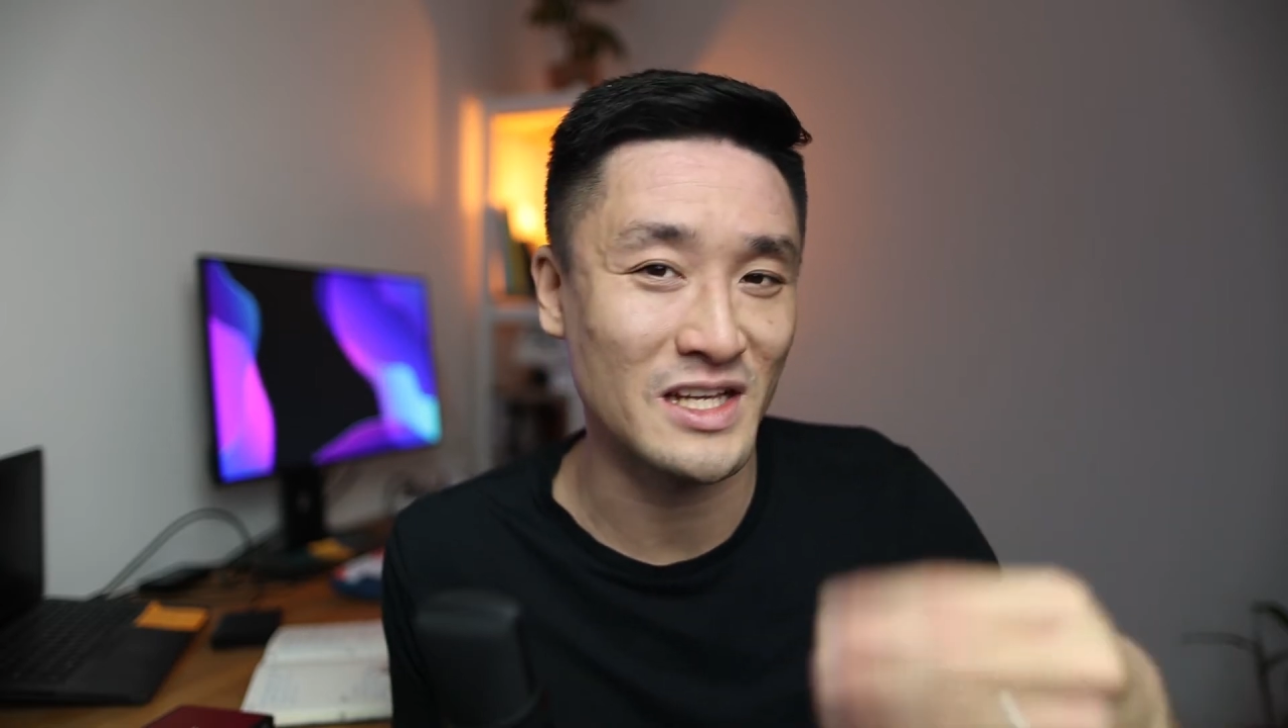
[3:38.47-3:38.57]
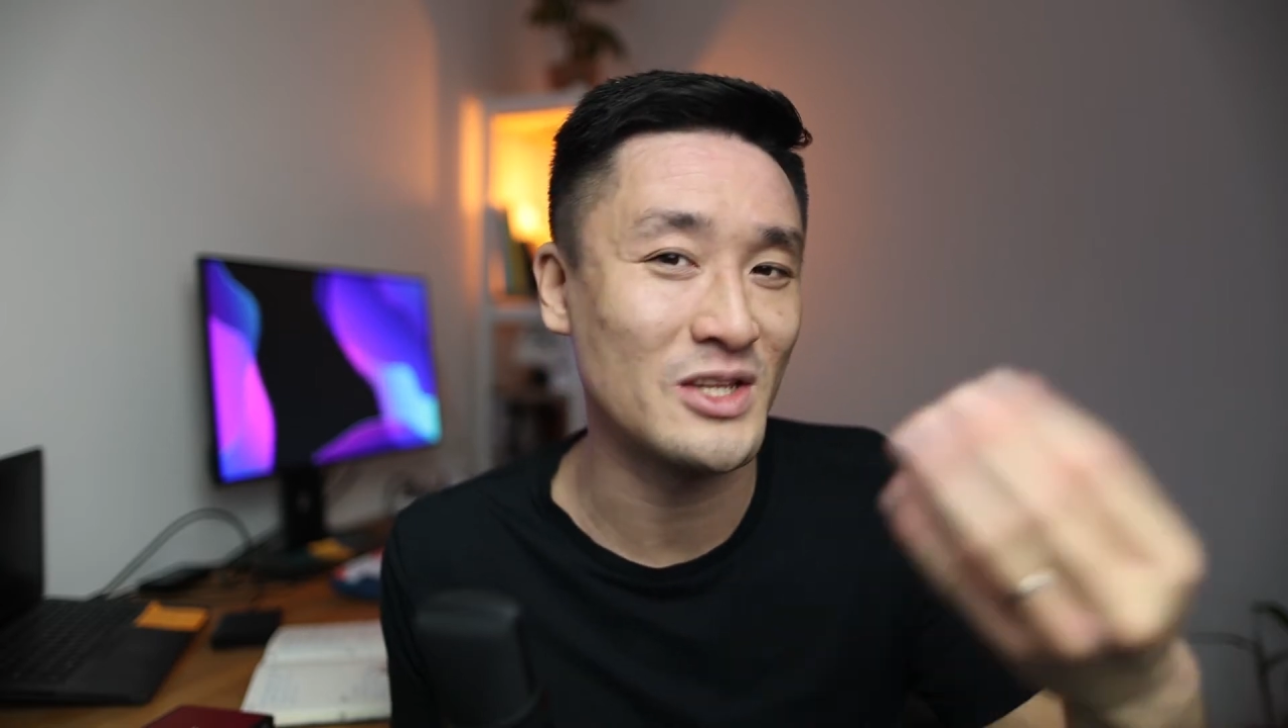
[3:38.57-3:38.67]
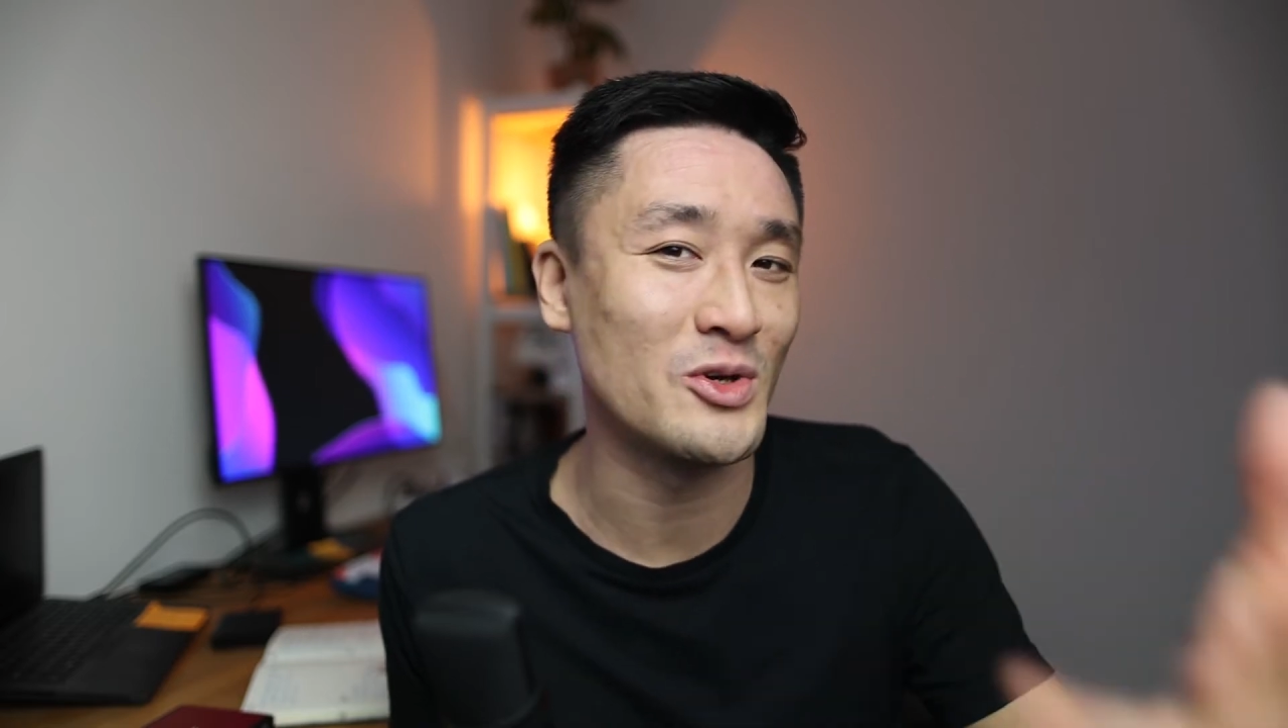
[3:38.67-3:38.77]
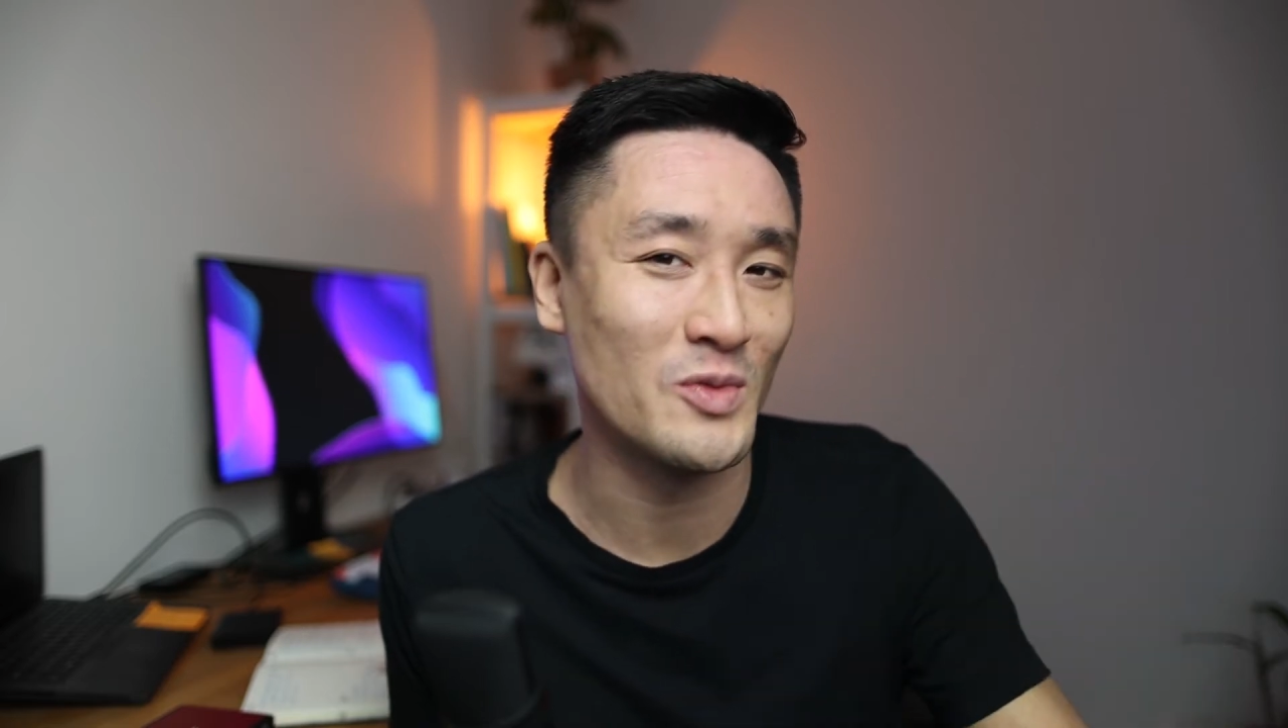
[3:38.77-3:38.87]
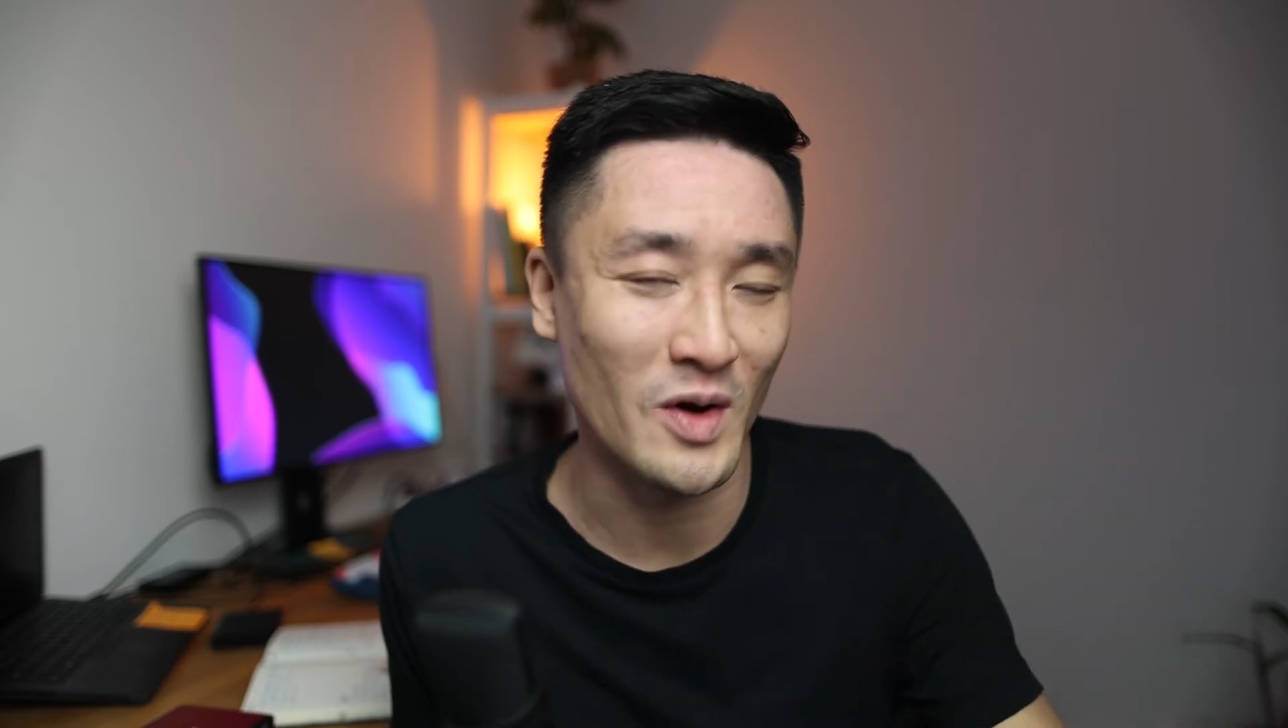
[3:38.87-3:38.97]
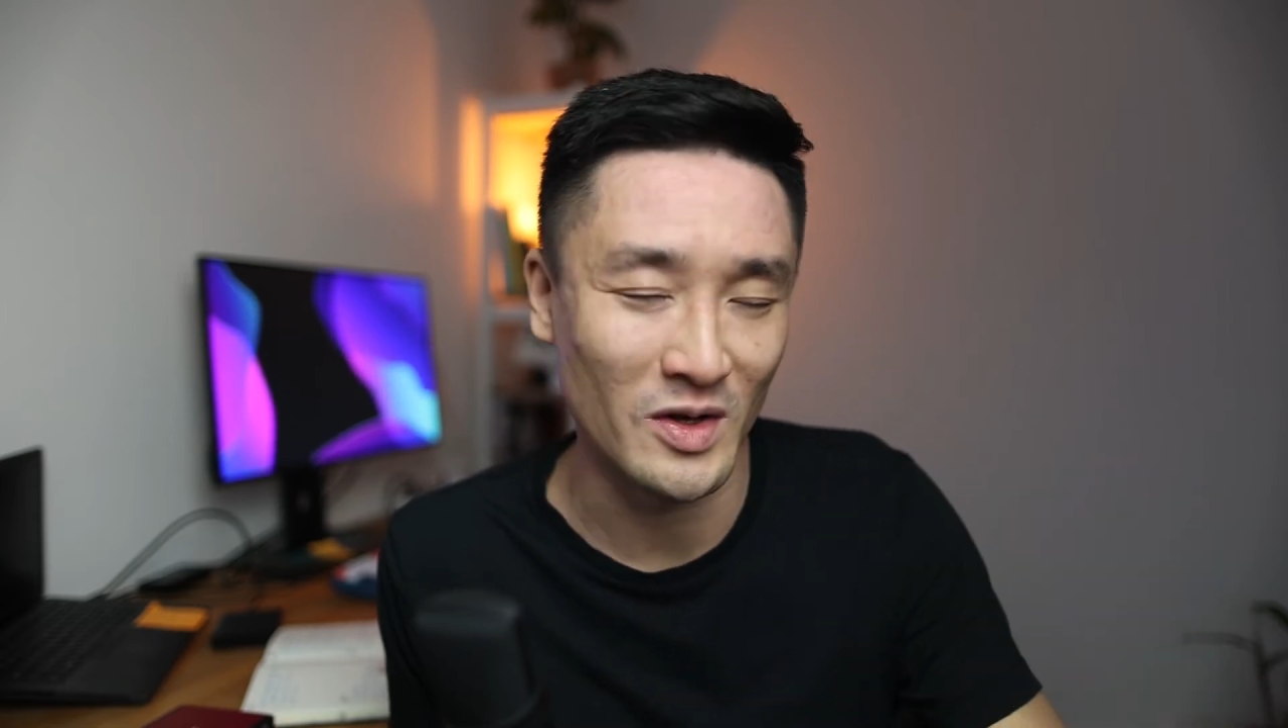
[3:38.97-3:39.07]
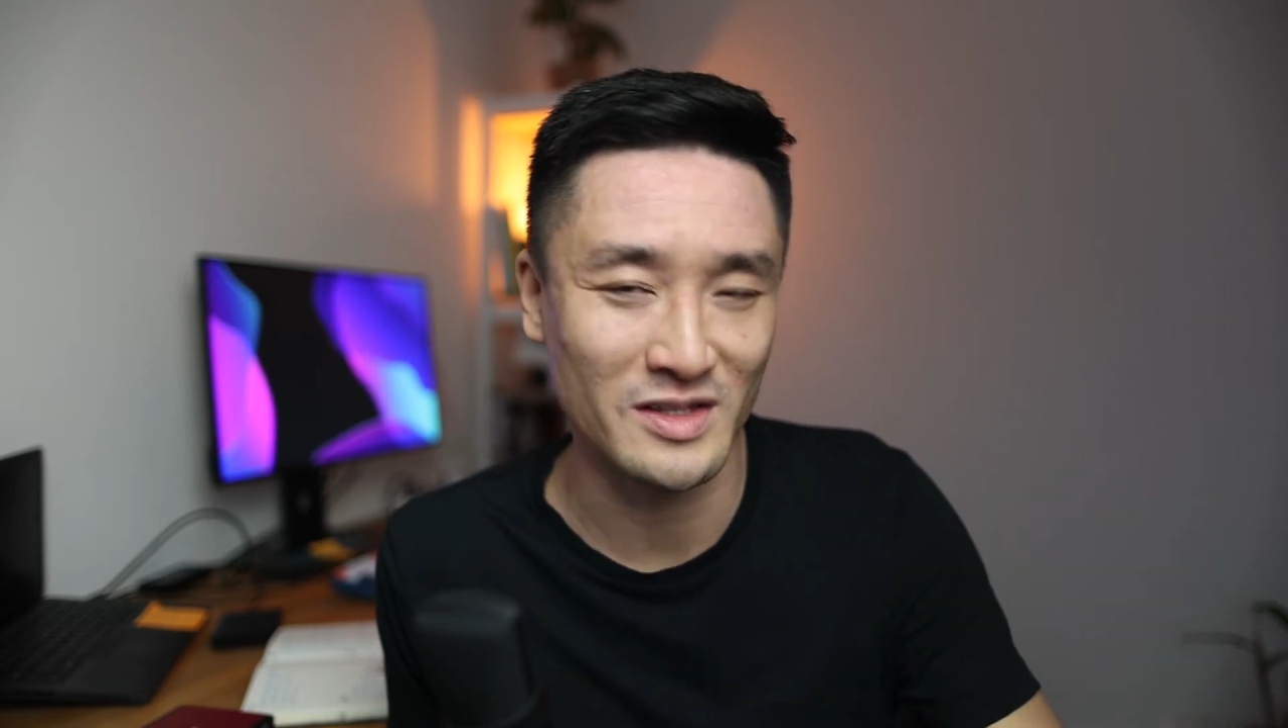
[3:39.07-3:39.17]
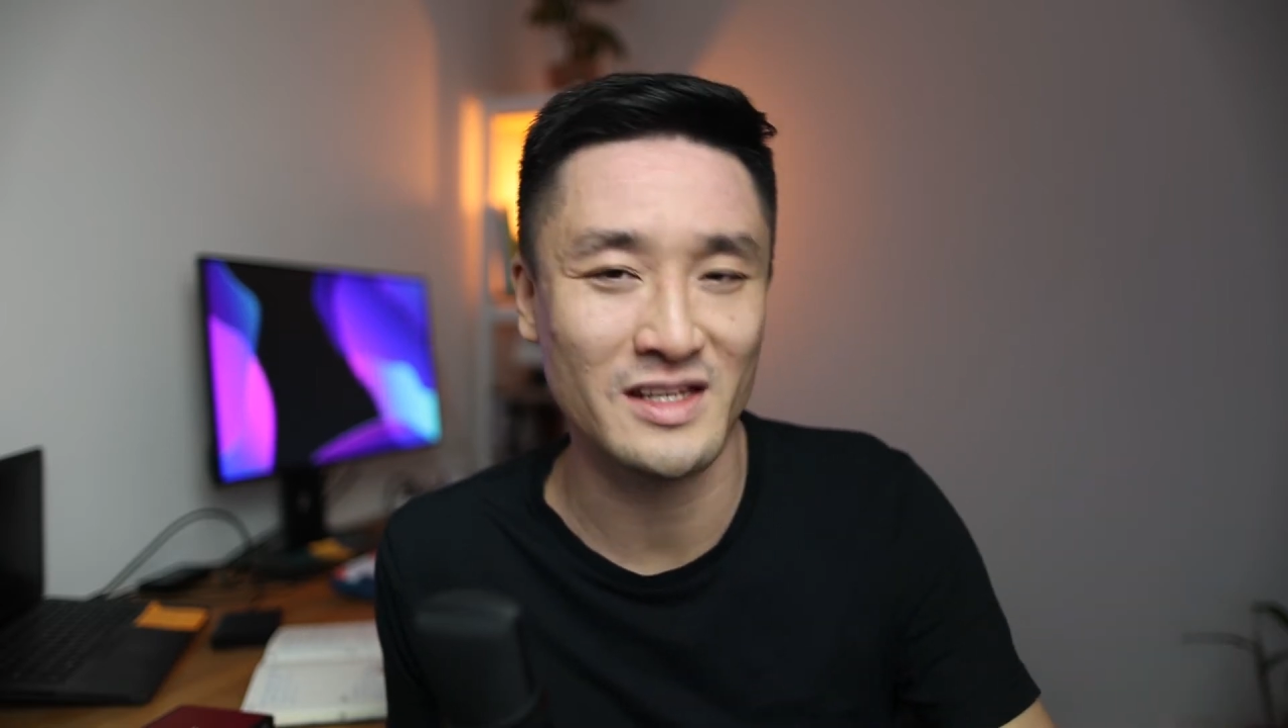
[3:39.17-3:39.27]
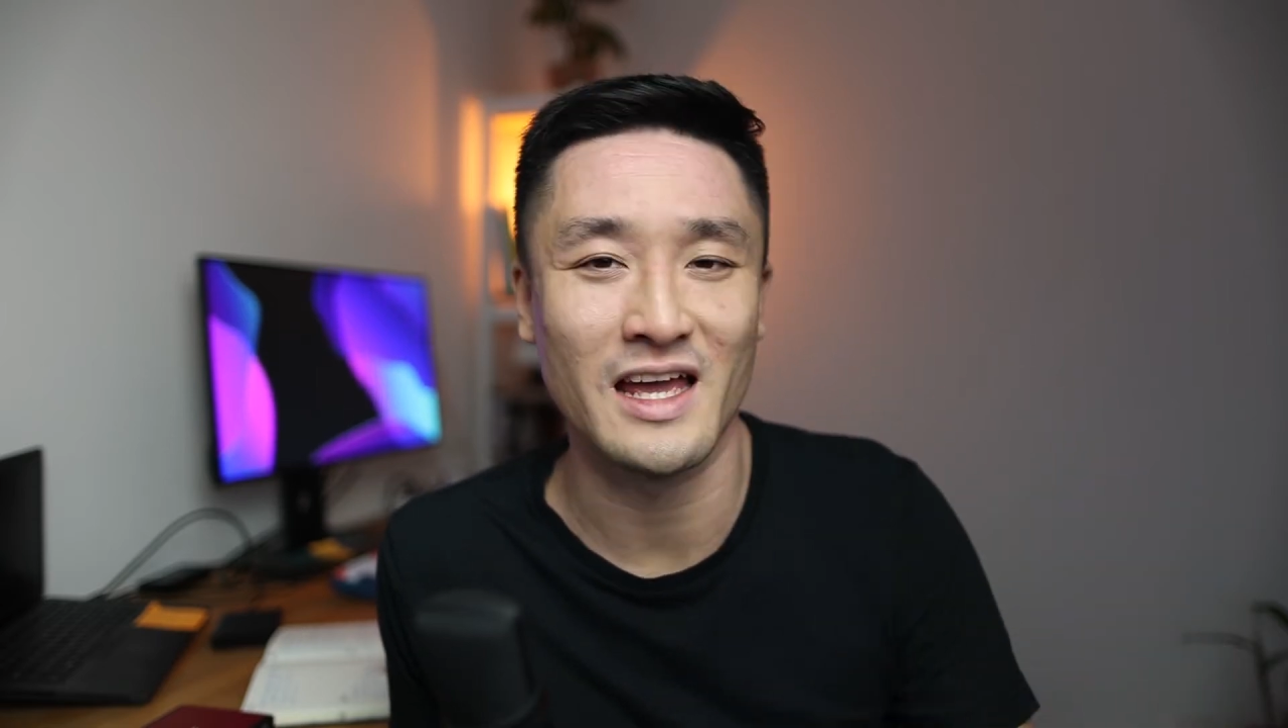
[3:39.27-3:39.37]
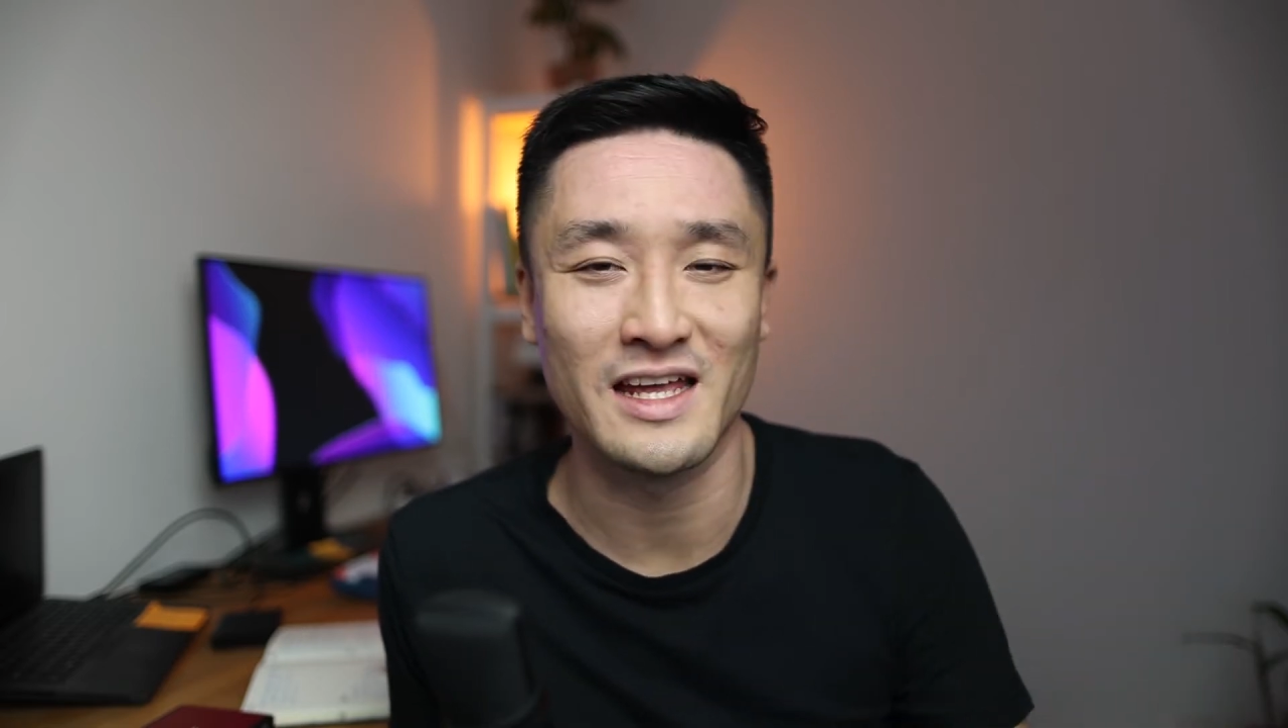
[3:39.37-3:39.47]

that you want